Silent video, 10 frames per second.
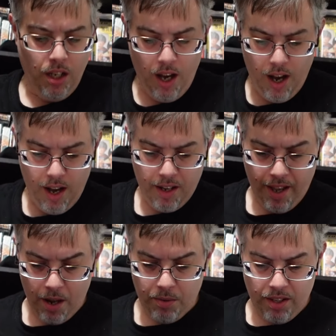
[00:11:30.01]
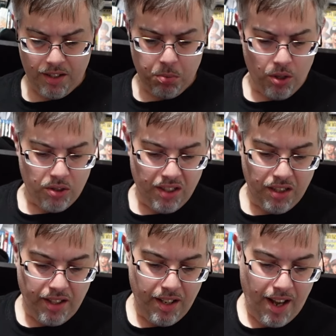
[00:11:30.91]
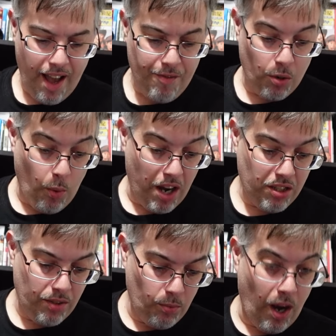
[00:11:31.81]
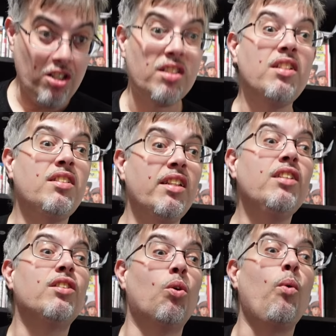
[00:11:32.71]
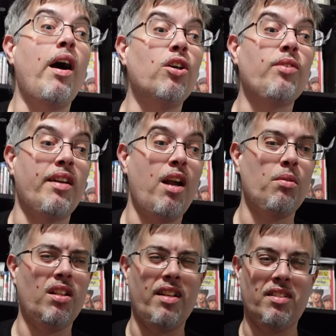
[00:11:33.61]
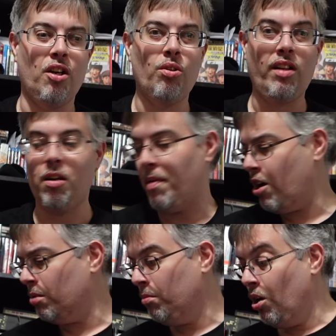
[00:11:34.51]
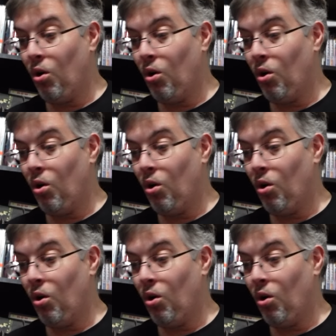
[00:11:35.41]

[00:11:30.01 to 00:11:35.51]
Uh, can't. It's one of those things like I haven't watched watched these things in a while, so I can't really like tell you a lot about them,